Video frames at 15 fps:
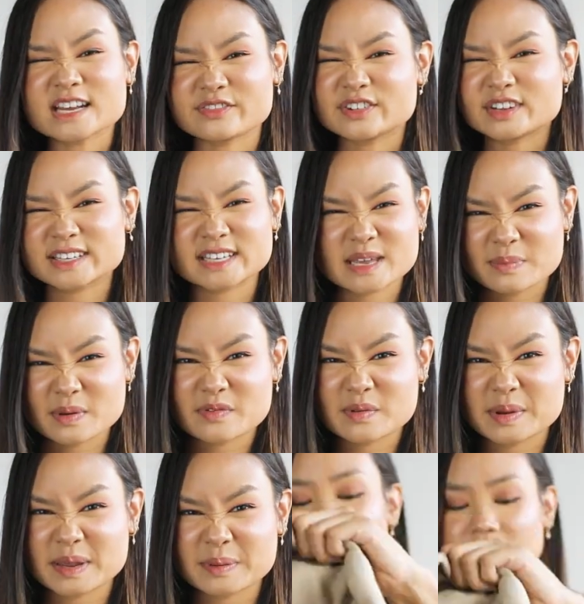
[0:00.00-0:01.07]
Definitely keep it for
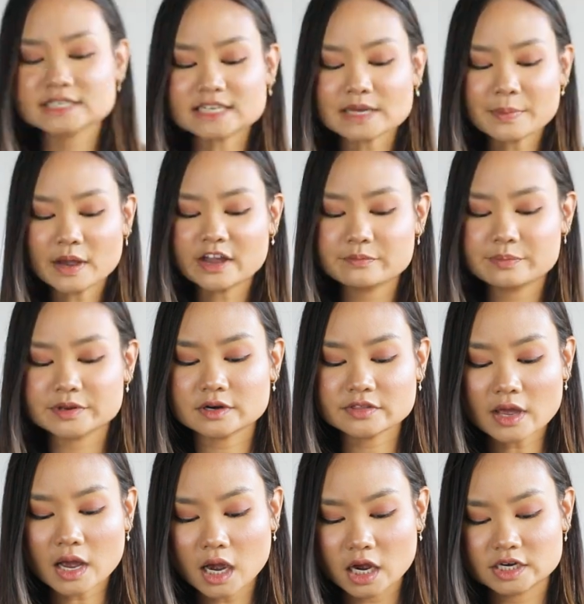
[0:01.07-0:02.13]
me. Next up, I've been on
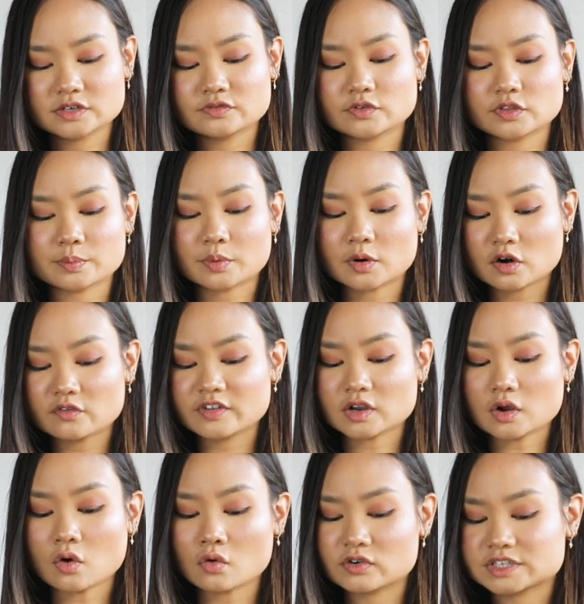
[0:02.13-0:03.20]
the hunt for the
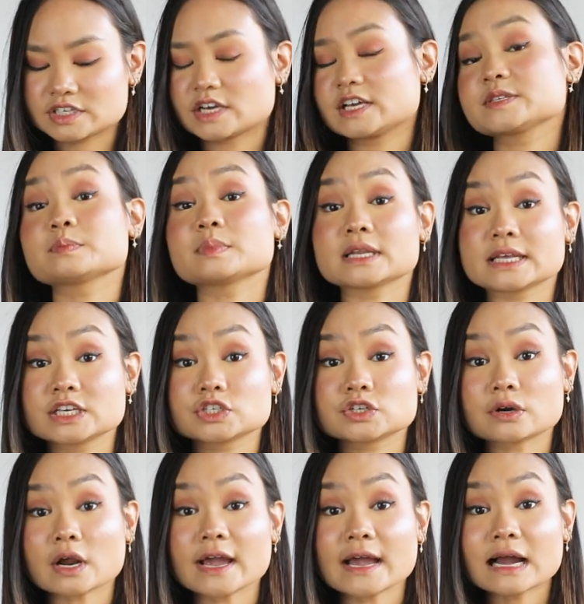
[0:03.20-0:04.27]
perfect oversized
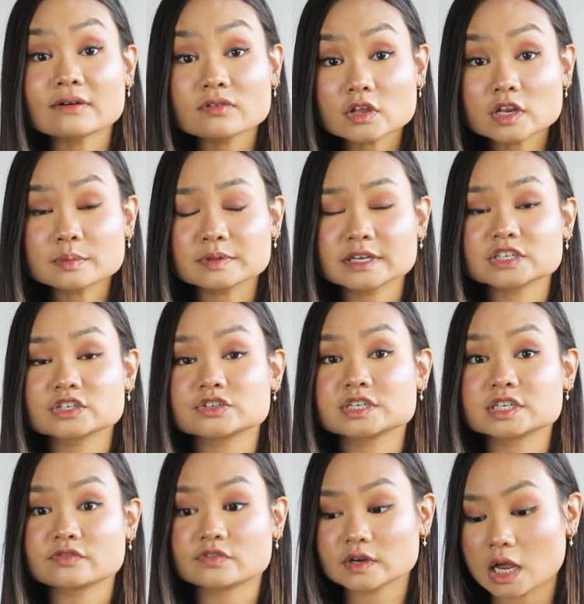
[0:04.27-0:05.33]
blazer. I have a lot of blazers
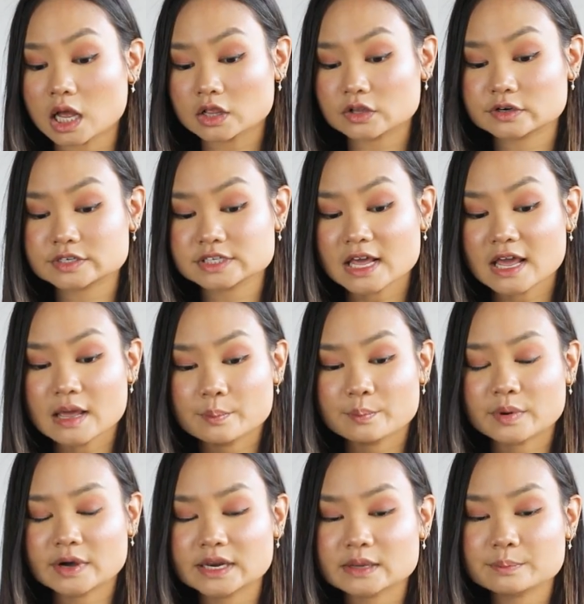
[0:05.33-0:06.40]
in different colors,
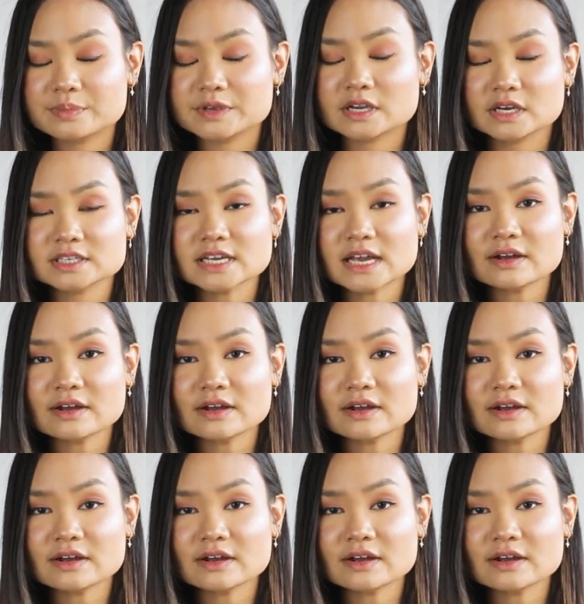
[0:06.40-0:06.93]
but because I